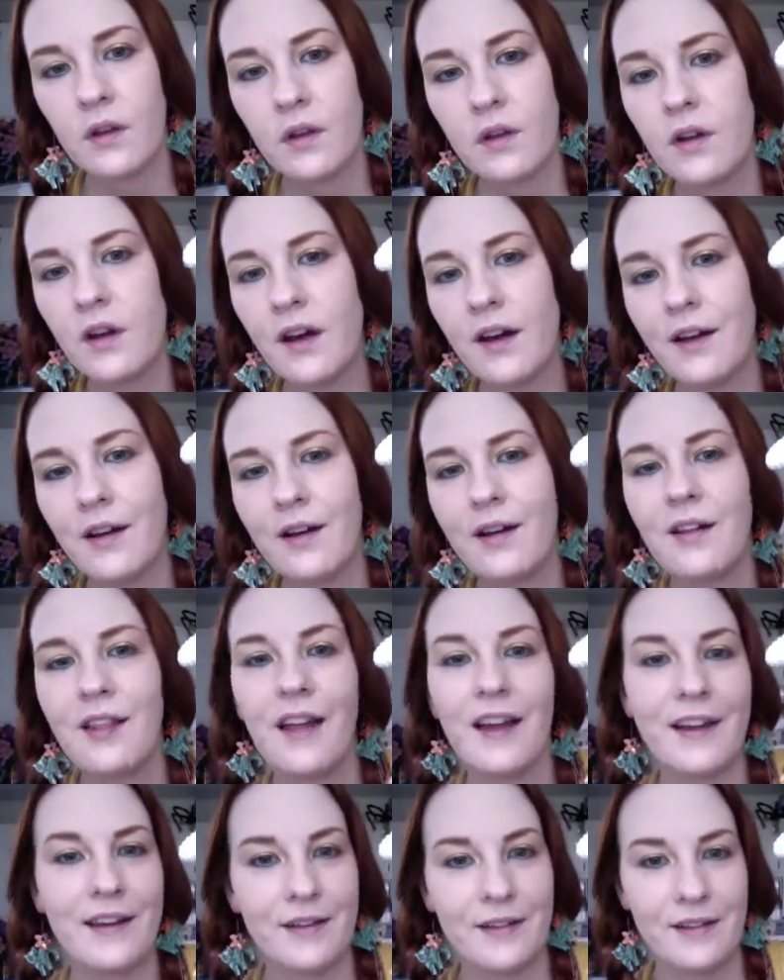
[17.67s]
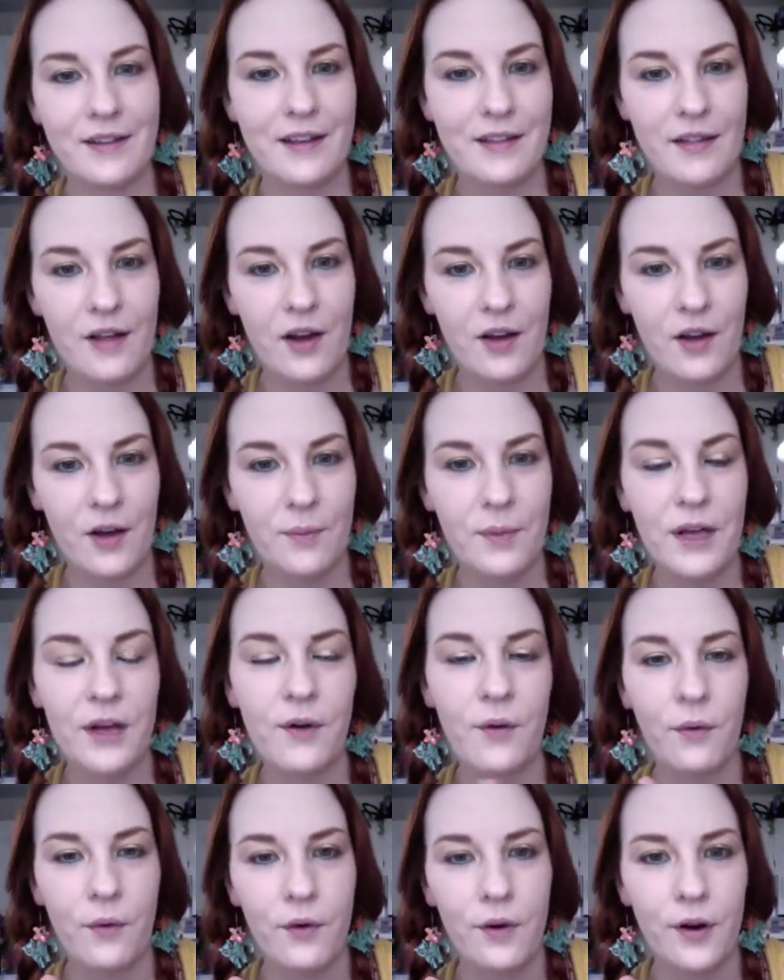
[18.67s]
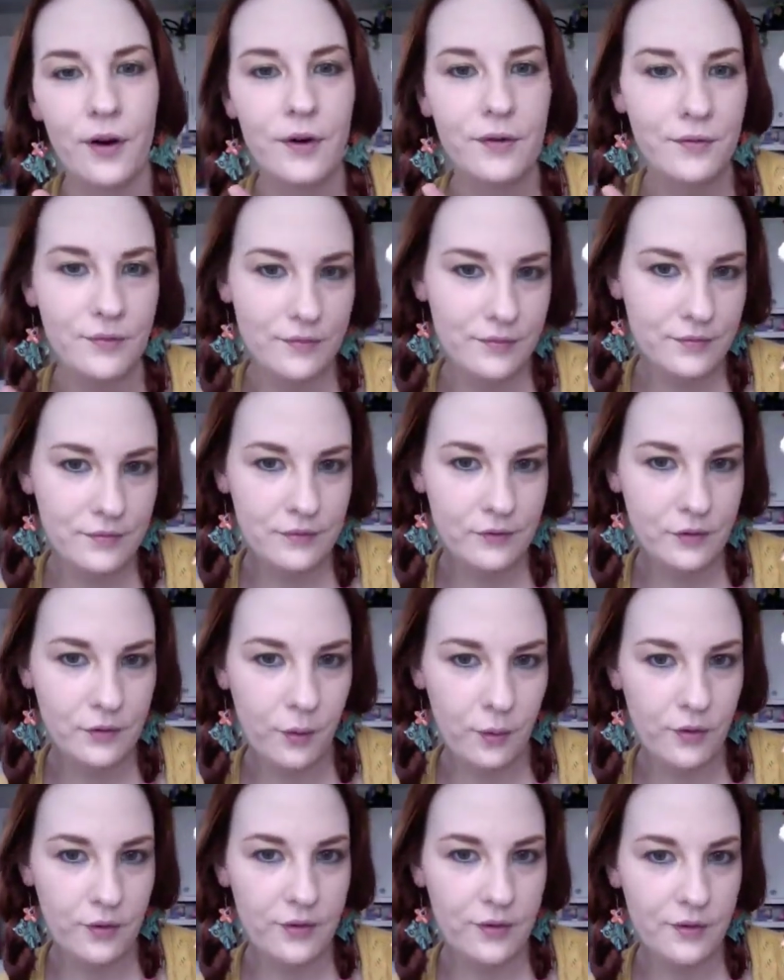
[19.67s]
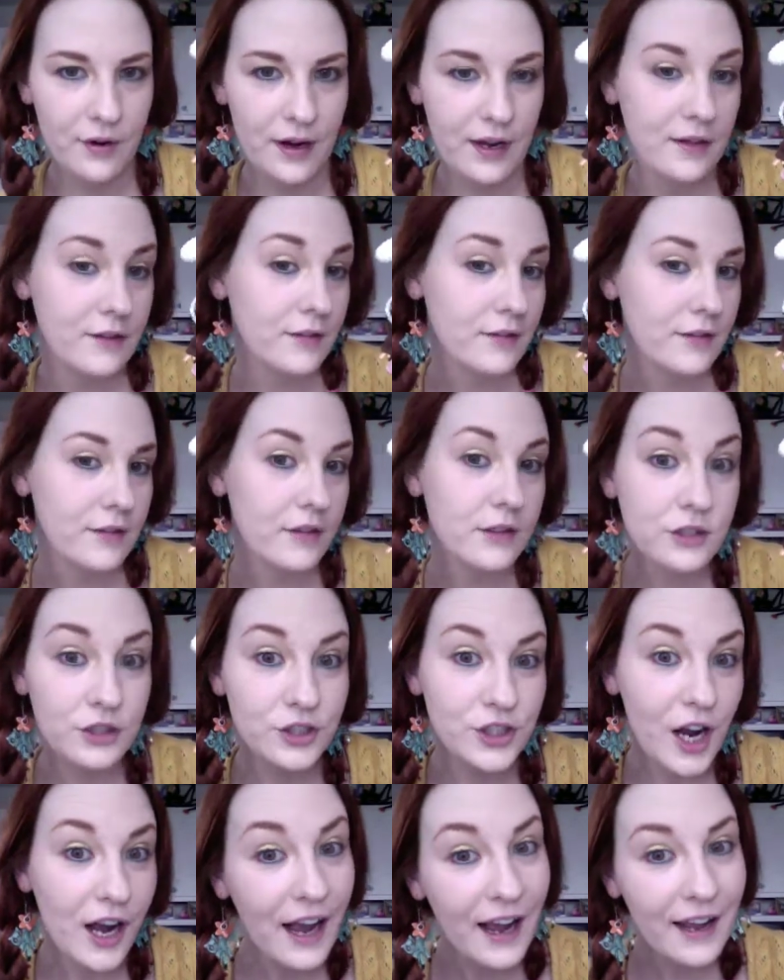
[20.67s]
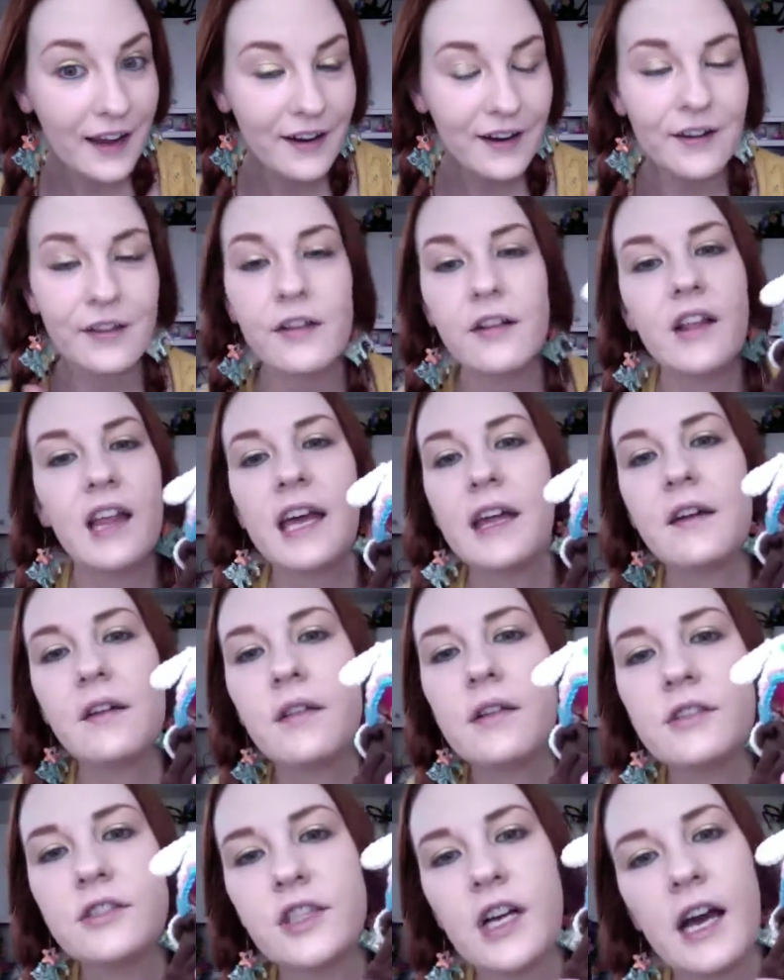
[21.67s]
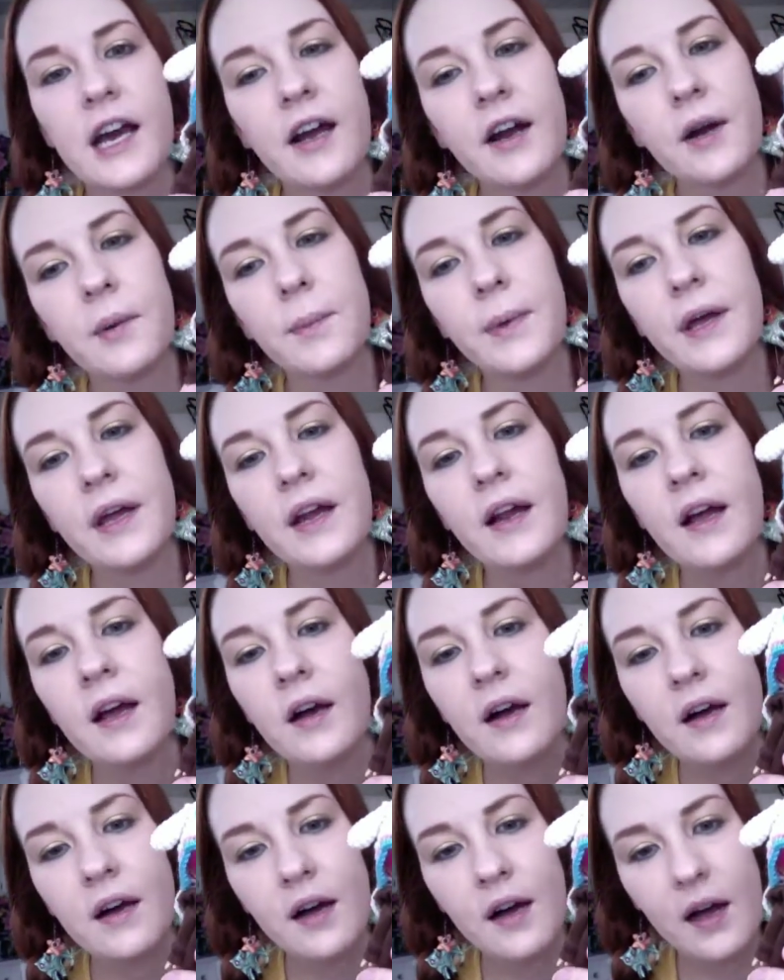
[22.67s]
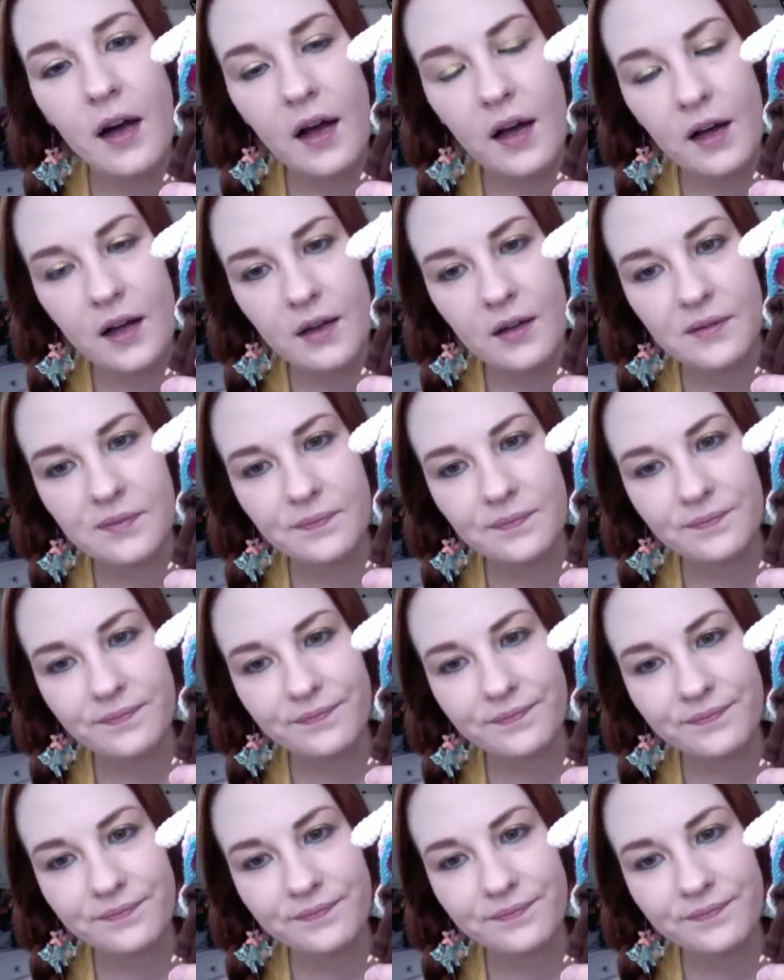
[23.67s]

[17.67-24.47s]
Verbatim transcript: uh, like in The Hobbit or Lord of the Rings, the Shire, the land of the Shire. But um,